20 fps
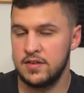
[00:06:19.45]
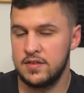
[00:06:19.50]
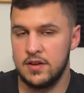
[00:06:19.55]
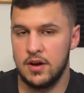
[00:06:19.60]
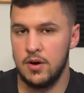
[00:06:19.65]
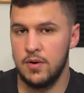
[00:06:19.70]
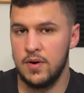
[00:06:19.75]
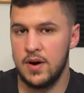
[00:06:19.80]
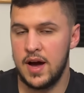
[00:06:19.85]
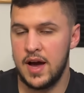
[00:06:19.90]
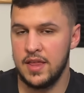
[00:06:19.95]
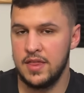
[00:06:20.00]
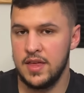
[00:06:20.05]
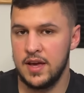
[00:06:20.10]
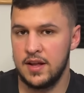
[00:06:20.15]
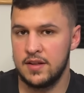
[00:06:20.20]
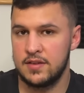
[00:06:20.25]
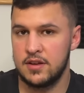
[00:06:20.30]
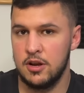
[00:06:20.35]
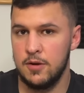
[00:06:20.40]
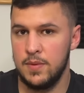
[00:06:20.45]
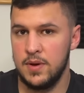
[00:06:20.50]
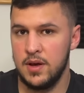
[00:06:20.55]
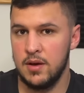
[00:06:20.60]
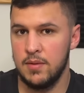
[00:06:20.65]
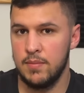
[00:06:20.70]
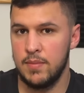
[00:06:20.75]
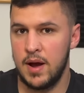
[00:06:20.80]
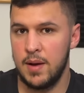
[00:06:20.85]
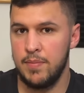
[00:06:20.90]
So I think it's going to be
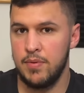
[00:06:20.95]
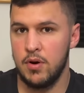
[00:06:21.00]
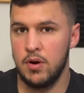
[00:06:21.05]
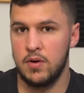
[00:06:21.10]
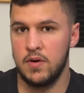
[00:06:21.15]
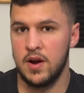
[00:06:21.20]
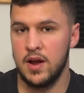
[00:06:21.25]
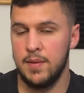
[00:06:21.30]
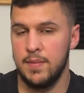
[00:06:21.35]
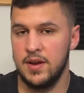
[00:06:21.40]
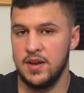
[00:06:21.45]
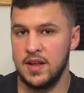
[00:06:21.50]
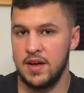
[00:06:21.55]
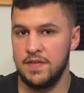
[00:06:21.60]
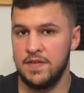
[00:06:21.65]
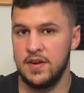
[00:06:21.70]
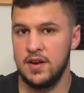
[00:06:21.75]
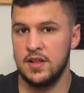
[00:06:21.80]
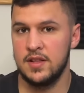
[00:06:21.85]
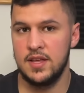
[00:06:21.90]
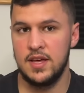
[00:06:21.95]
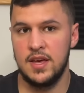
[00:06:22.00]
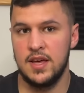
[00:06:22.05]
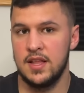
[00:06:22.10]
in my program indefinitely,